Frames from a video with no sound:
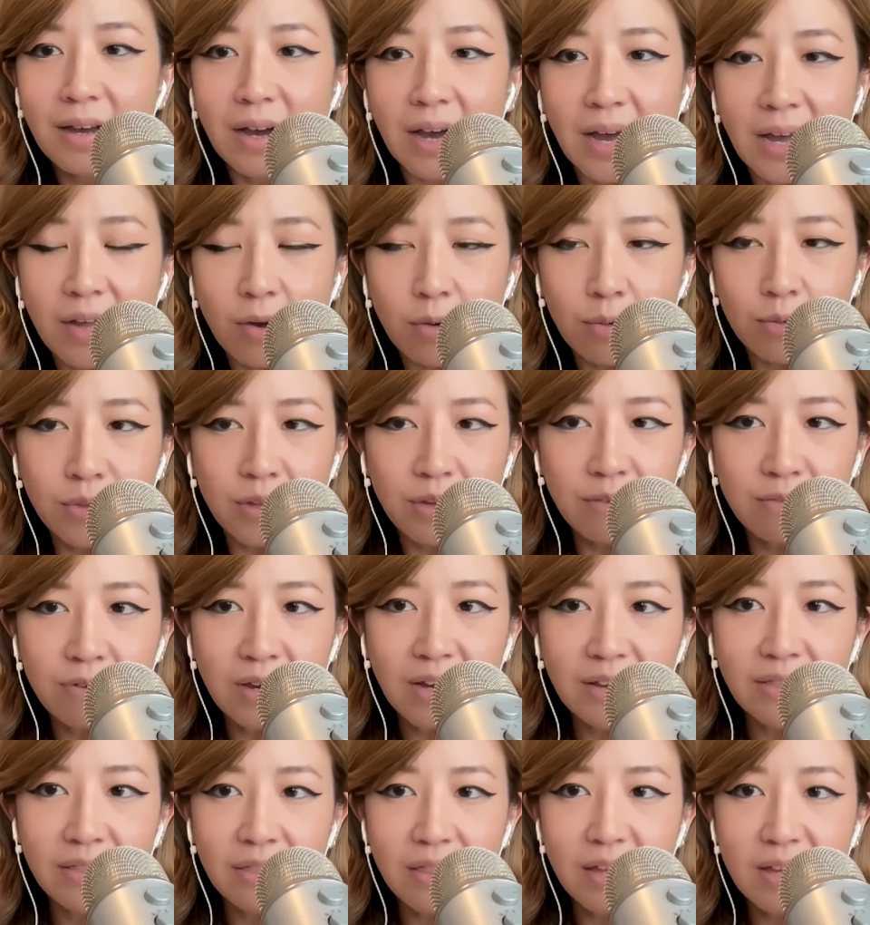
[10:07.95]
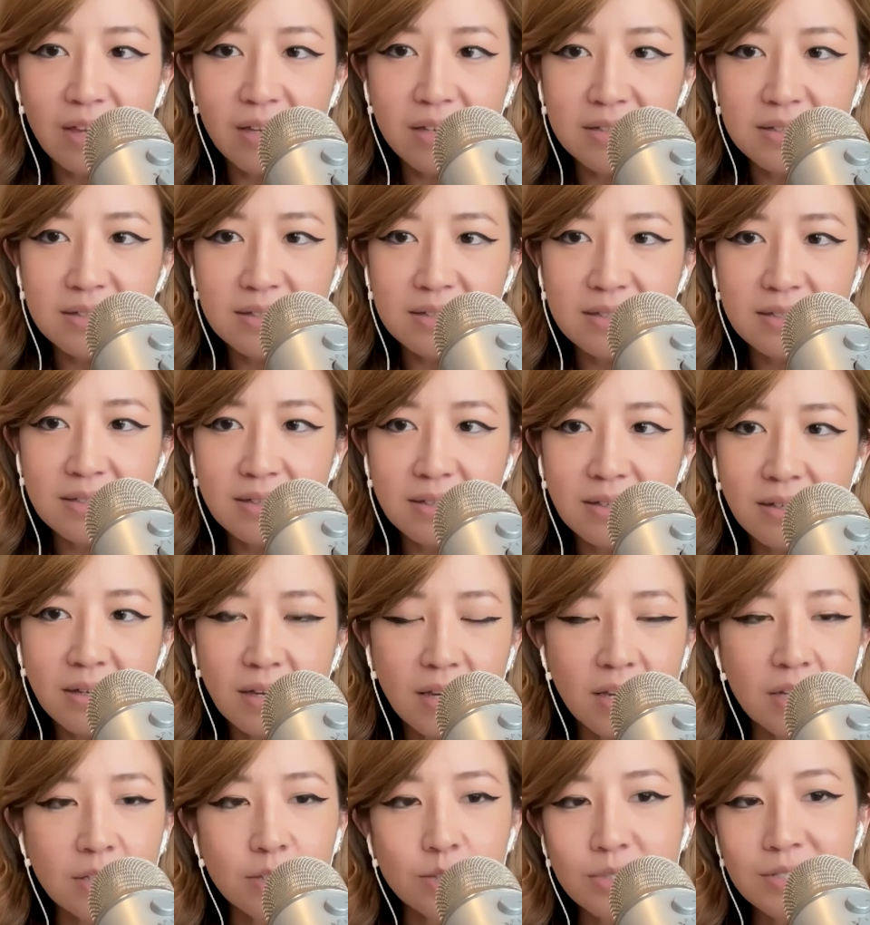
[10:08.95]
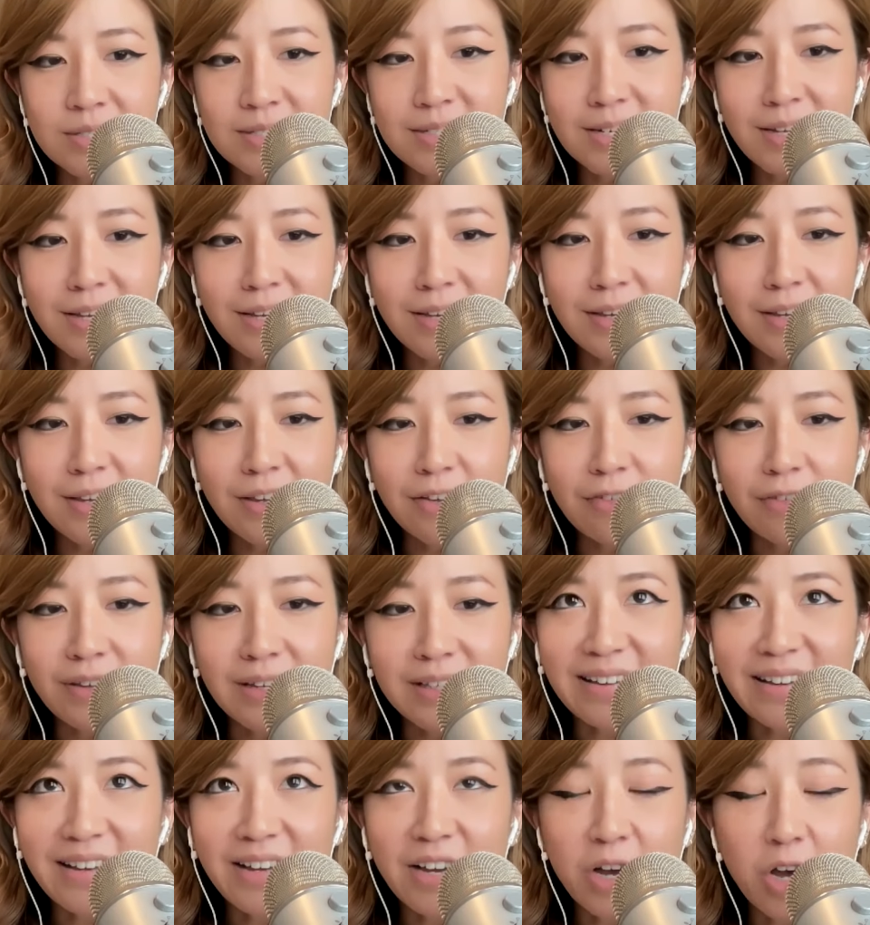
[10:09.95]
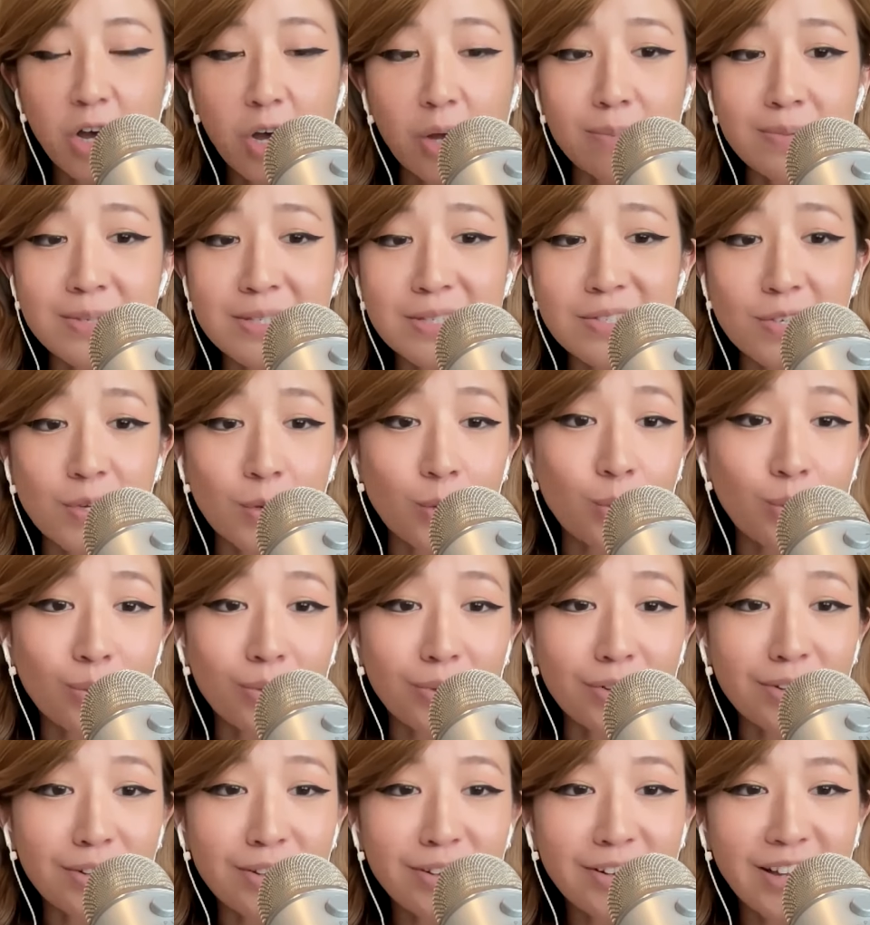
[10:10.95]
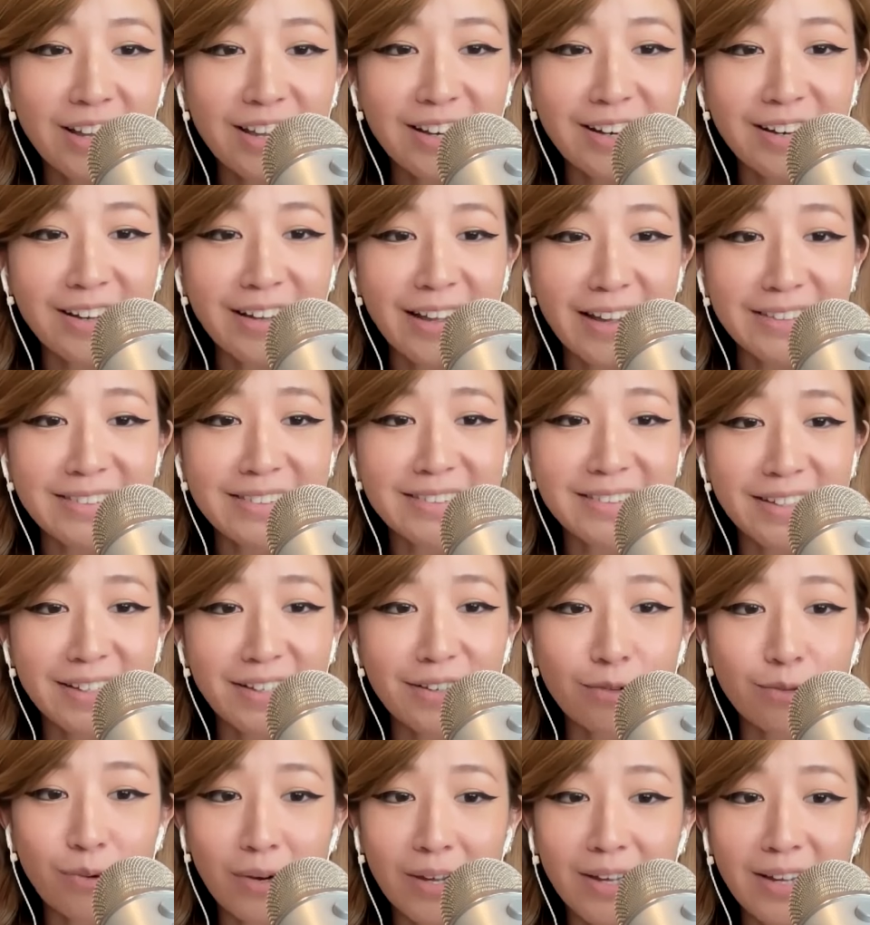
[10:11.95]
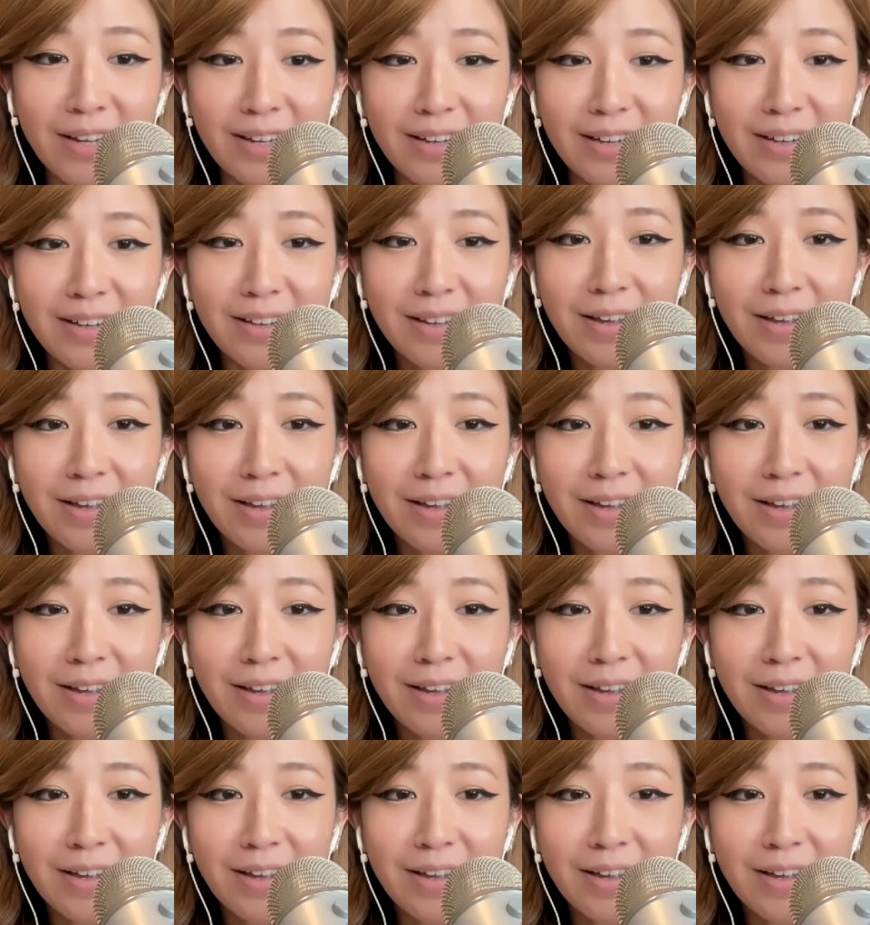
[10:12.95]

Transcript: I only find things interesting if it's obscure in a S E way.